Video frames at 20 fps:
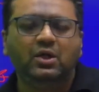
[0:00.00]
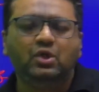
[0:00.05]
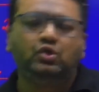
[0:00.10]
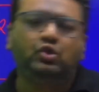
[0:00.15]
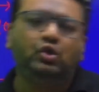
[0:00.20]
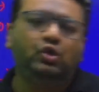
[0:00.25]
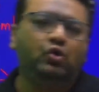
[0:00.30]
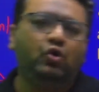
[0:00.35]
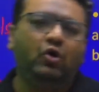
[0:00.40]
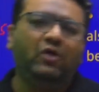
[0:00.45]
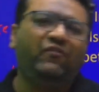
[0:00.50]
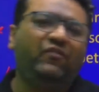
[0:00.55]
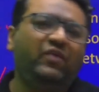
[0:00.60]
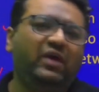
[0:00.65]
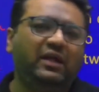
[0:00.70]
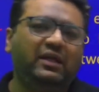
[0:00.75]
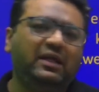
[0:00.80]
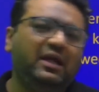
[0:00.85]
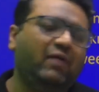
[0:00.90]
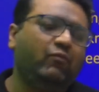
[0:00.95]
So, you know, if
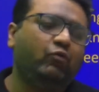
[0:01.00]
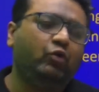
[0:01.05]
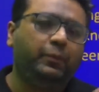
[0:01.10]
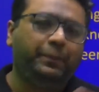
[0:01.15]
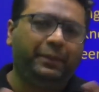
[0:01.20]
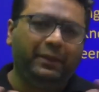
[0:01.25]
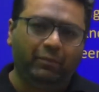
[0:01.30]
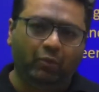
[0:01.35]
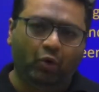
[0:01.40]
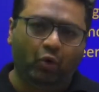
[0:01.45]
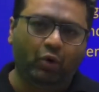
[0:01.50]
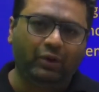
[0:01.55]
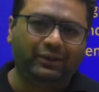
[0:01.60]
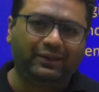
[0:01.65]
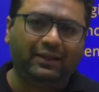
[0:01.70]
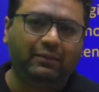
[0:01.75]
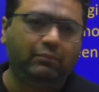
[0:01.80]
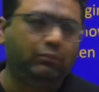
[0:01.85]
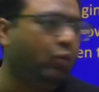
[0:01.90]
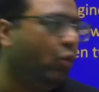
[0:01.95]
area would be more,
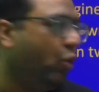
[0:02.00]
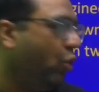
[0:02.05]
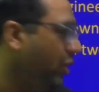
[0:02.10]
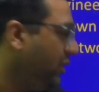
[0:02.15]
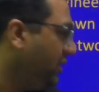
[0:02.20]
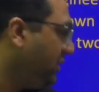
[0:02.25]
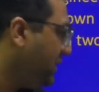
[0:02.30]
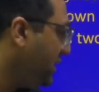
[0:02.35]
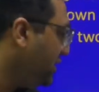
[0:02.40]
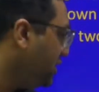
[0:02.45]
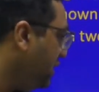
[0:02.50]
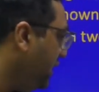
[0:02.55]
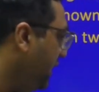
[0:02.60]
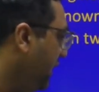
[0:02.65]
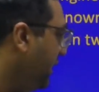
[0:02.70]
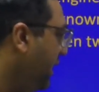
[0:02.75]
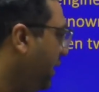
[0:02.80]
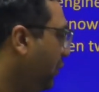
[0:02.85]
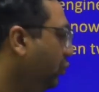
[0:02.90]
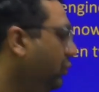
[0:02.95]
then more such
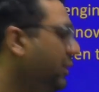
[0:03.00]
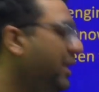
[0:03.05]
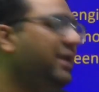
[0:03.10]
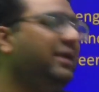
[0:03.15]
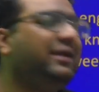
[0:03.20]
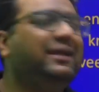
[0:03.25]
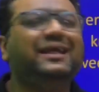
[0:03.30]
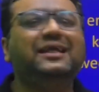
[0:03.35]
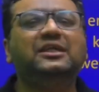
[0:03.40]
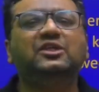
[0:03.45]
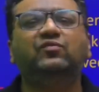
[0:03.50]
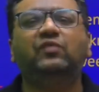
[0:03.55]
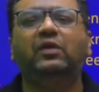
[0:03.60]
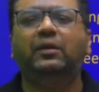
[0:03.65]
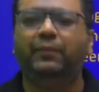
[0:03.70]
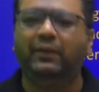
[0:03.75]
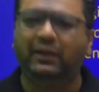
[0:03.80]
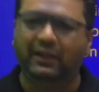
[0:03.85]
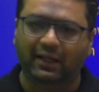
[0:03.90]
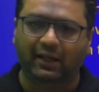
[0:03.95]
irregularities will
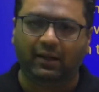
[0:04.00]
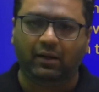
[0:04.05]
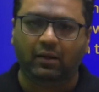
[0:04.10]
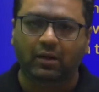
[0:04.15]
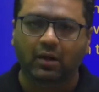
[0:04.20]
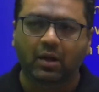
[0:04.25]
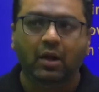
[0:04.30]
be there.